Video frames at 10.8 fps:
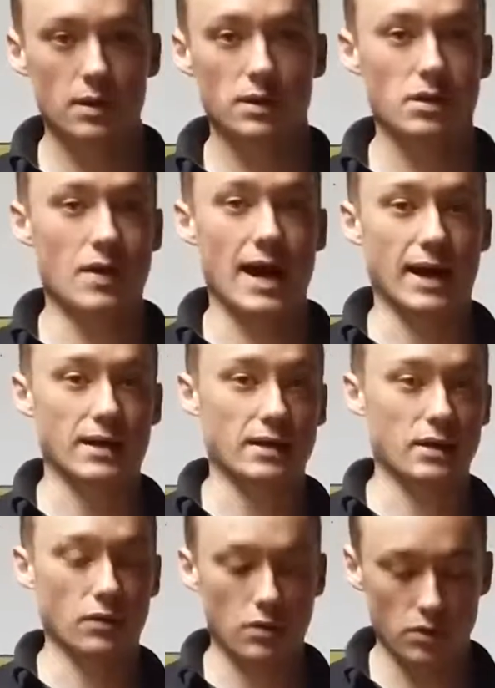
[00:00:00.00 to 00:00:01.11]
Hackaday
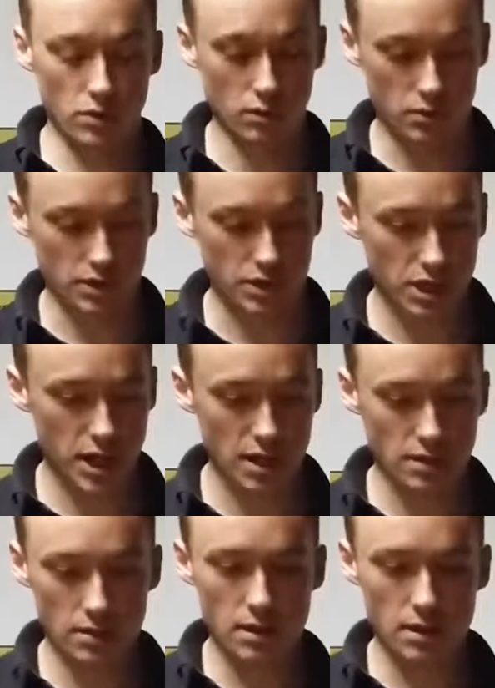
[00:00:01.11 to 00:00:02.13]
logo or a chain.